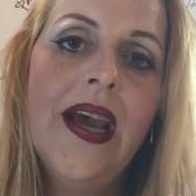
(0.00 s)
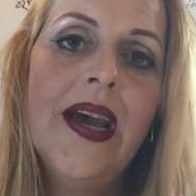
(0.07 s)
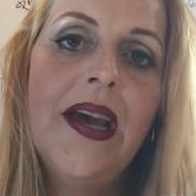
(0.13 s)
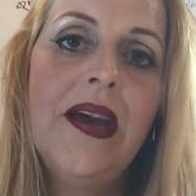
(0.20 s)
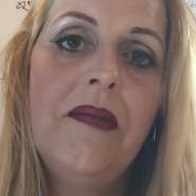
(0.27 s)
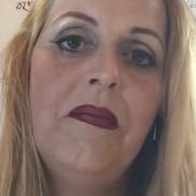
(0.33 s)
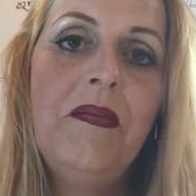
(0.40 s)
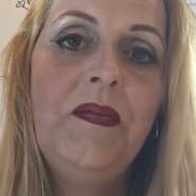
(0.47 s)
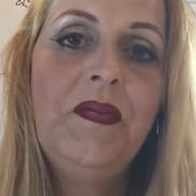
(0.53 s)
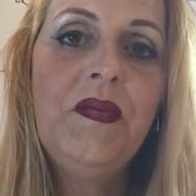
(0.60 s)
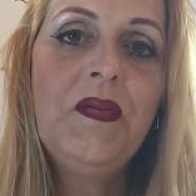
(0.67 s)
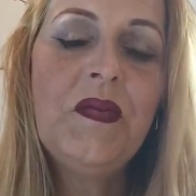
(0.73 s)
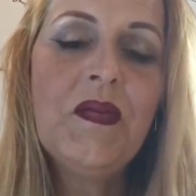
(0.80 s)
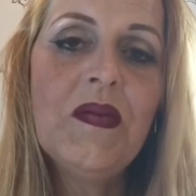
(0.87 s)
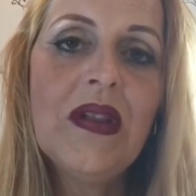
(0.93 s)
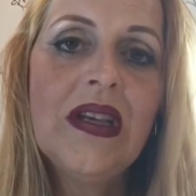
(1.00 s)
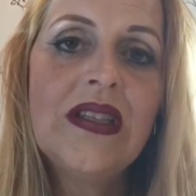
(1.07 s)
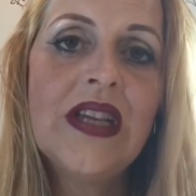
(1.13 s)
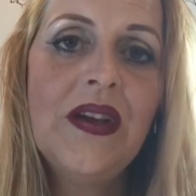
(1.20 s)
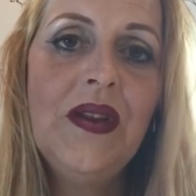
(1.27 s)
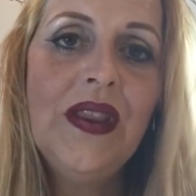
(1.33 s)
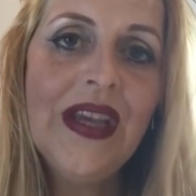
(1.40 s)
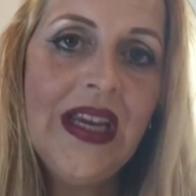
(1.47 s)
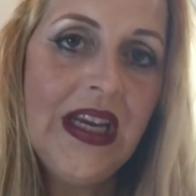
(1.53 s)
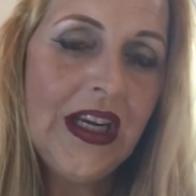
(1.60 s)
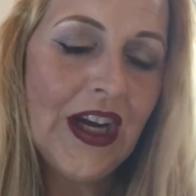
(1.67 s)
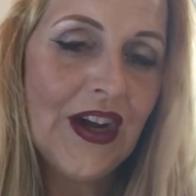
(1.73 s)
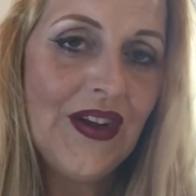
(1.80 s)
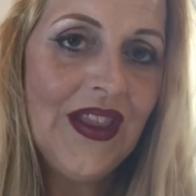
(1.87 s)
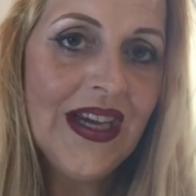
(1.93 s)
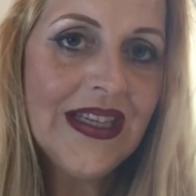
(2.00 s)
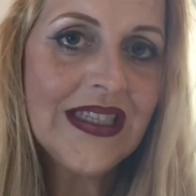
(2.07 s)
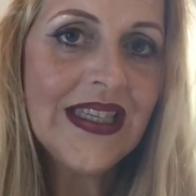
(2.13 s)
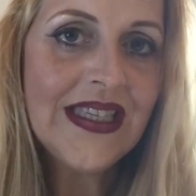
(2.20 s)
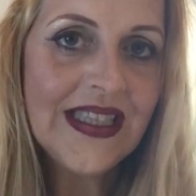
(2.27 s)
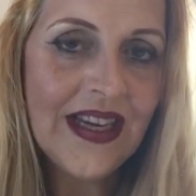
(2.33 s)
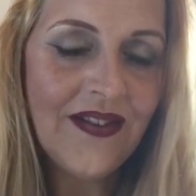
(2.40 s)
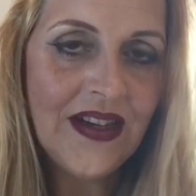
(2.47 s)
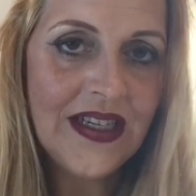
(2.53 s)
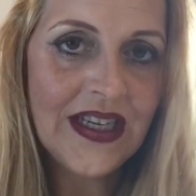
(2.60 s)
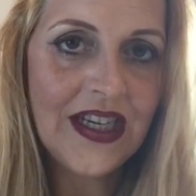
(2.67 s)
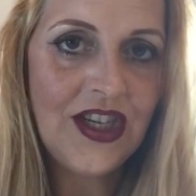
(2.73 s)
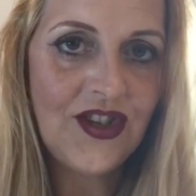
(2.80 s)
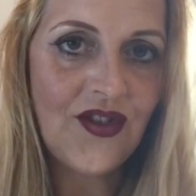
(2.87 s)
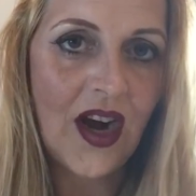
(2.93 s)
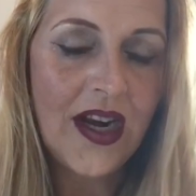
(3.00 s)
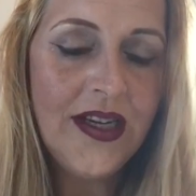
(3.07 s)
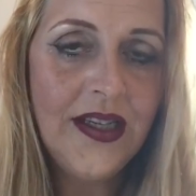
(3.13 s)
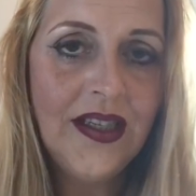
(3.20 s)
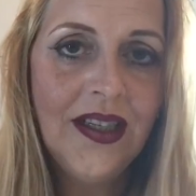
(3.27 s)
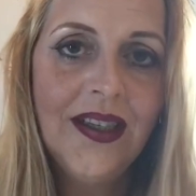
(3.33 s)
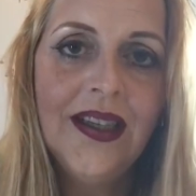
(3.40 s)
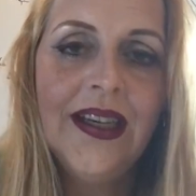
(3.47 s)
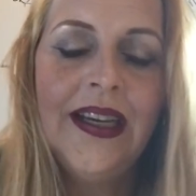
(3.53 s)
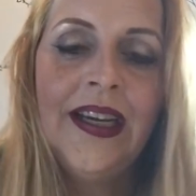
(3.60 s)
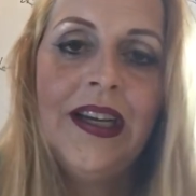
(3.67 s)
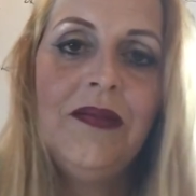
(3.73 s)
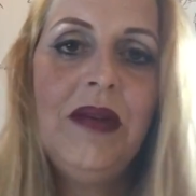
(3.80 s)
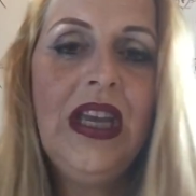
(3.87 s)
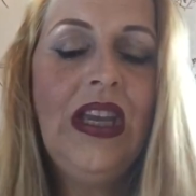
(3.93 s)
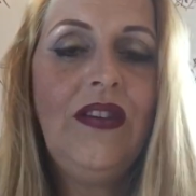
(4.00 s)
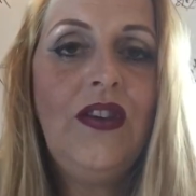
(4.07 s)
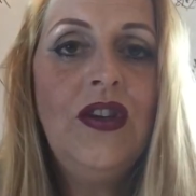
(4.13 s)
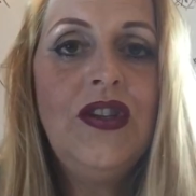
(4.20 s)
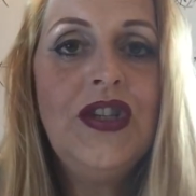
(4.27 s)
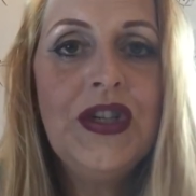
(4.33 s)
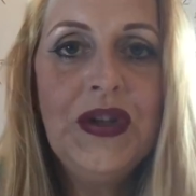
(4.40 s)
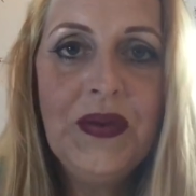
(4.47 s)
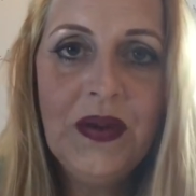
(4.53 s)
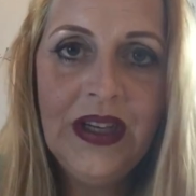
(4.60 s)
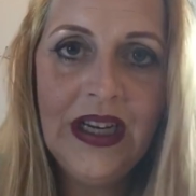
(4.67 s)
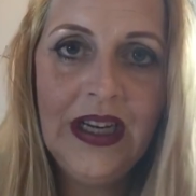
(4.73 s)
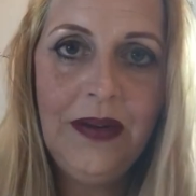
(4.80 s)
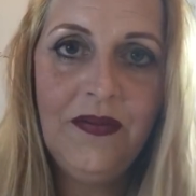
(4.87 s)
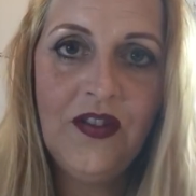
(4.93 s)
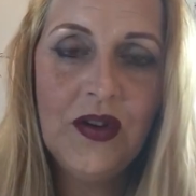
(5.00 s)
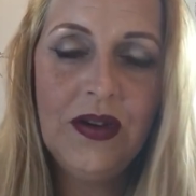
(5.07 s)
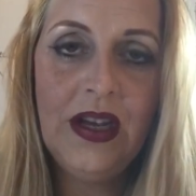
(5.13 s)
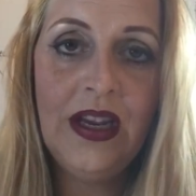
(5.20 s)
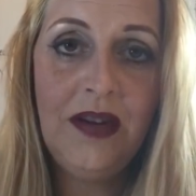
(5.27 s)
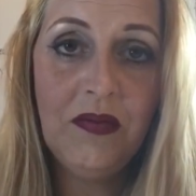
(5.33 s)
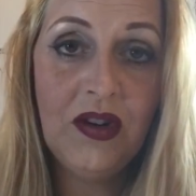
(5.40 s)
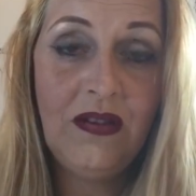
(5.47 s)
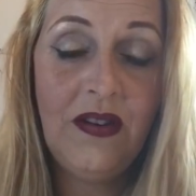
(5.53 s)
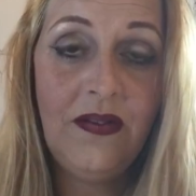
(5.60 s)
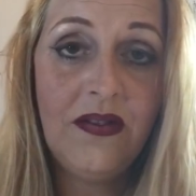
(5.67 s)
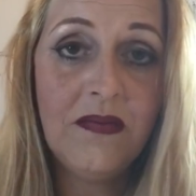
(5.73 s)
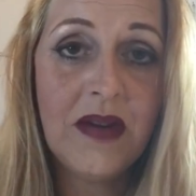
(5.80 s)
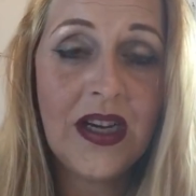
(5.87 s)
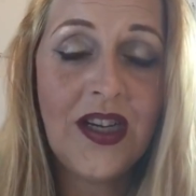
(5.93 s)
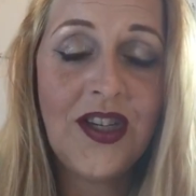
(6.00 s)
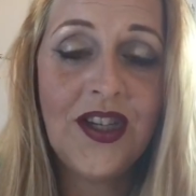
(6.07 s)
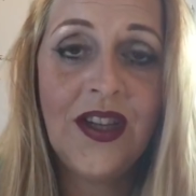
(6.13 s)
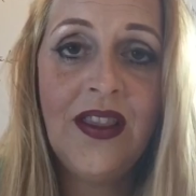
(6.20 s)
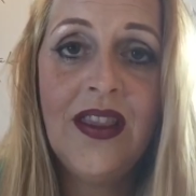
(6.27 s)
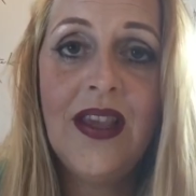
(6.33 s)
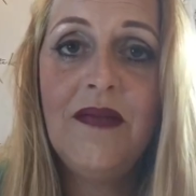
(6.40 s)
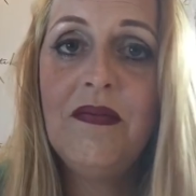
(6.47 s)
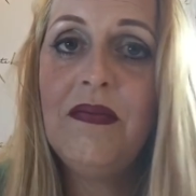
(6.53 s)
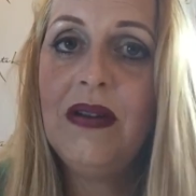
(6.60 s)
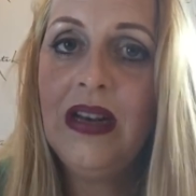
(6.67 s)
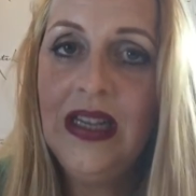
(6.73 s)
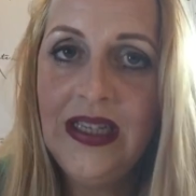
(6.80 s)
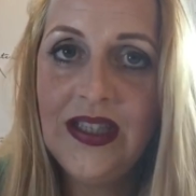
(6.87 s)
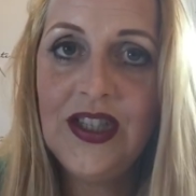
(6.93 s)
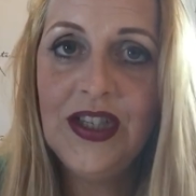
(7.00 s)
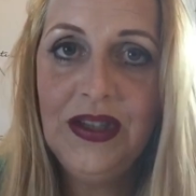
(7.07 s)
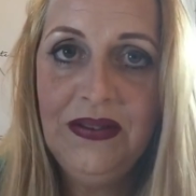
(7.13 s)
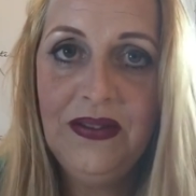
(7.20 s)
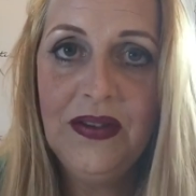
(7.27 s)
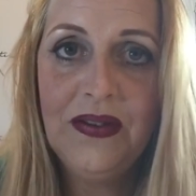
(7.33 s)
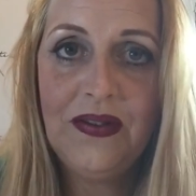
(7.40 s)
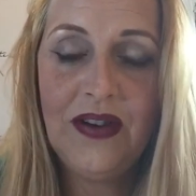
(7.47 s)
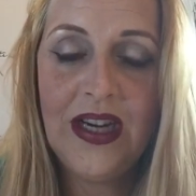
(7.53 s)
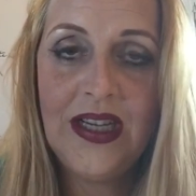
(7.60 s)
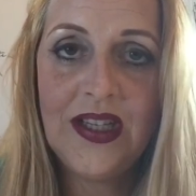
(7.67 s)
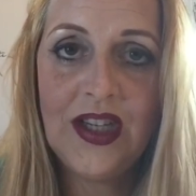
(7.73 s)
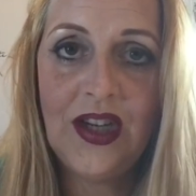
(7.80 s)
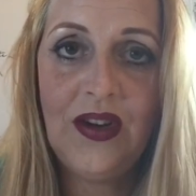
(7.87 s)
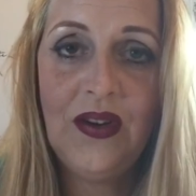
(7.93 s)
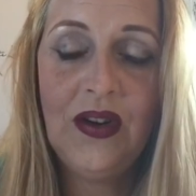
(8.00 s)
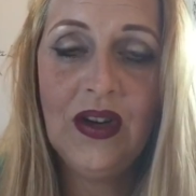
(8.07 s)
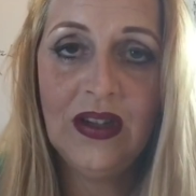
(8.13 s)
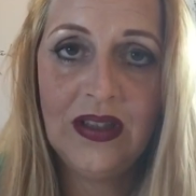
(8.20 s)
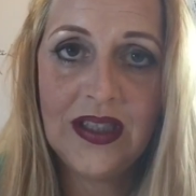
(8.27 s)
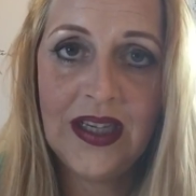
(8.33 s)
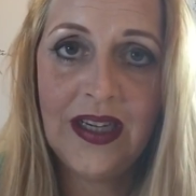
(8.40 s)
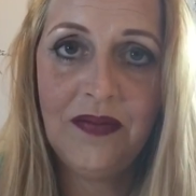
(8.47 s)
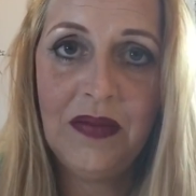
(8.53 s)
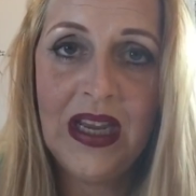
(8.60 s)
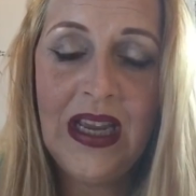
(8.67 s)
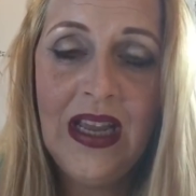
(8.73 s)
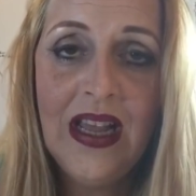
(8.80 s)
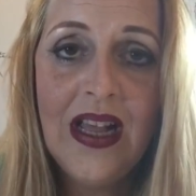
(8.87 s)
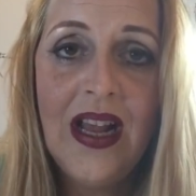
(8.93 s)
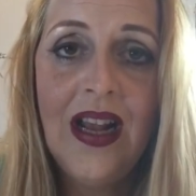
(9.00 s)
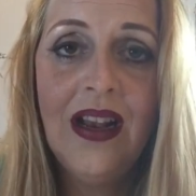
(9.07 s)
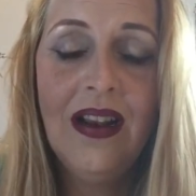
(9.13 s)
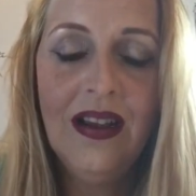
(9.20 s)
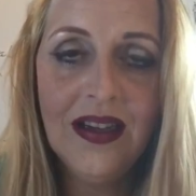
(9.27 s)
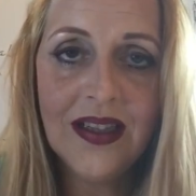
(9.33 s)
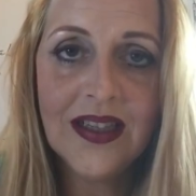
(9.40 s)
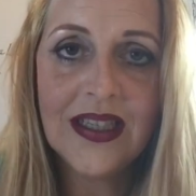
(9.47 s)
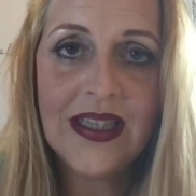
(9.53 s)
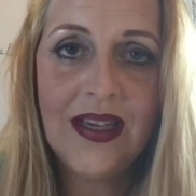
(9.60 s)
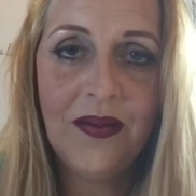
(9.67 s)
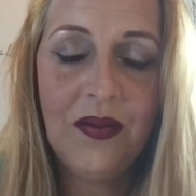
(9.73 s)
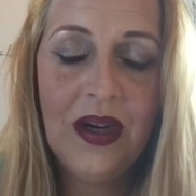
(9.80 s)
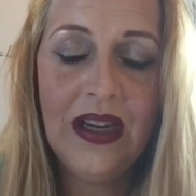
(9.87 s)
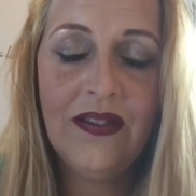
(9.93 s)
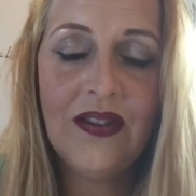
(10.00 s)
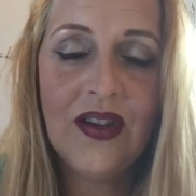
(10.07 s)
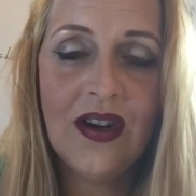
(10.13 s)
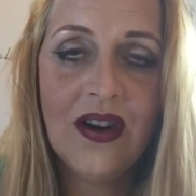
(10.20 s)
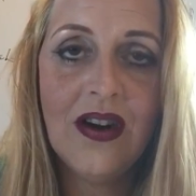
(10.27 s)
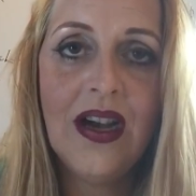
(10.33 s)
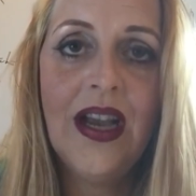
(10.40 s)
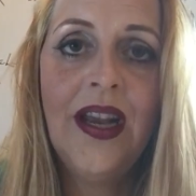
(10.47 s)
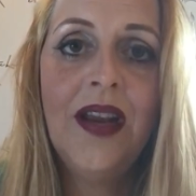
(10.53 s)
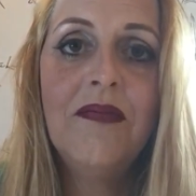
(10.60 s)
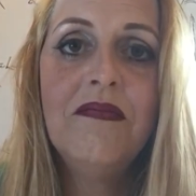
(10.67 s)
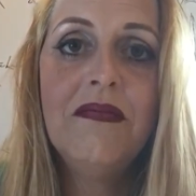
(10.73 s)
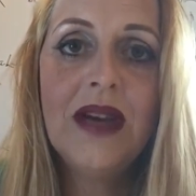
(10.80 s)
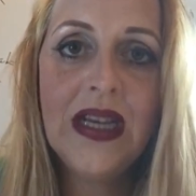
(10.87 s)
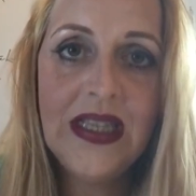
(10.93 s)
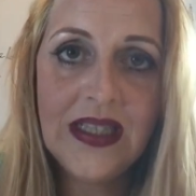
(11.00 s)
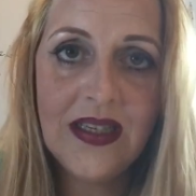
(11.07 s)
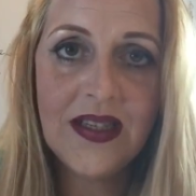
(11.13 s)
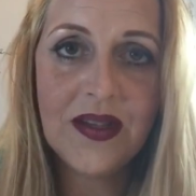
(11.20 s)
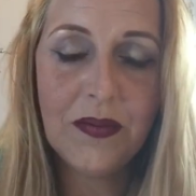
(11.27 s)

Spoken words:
So there you go. That's the 7-day shred. If you do want any more information, then please do feel free to contact me. Like I said, we have got an amazing